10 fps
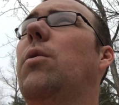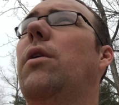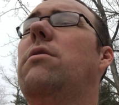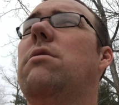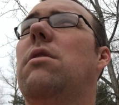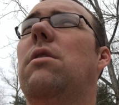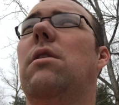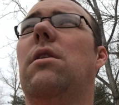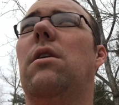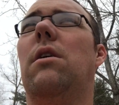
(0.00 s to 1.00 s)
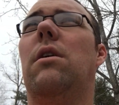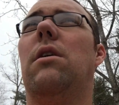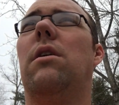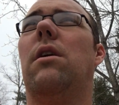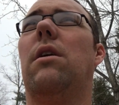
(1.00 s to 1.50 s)
in the woods.
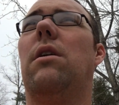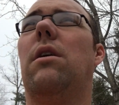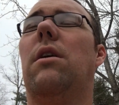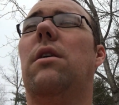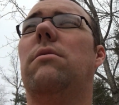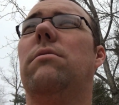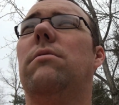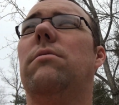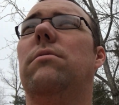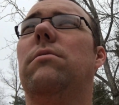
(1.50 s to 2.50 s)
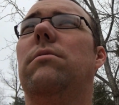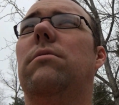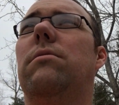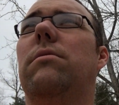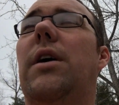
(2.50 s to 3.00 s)
And
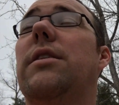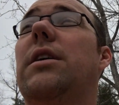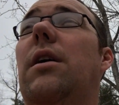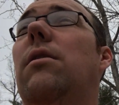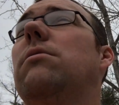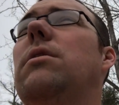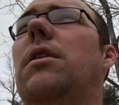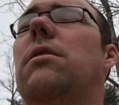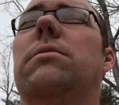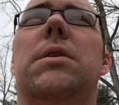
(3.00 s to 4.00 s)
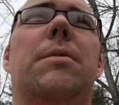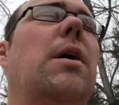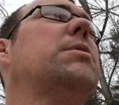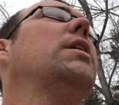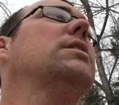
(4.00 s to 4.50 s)
that's how, you know,
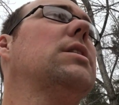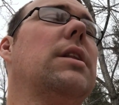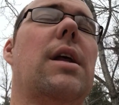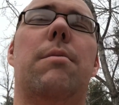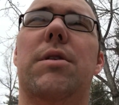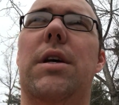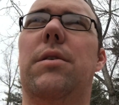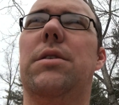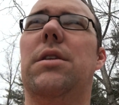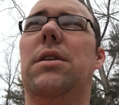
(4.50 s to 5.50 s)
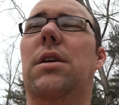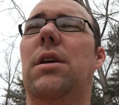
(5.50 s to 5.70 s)
sometimes he gets to the neighbor's house.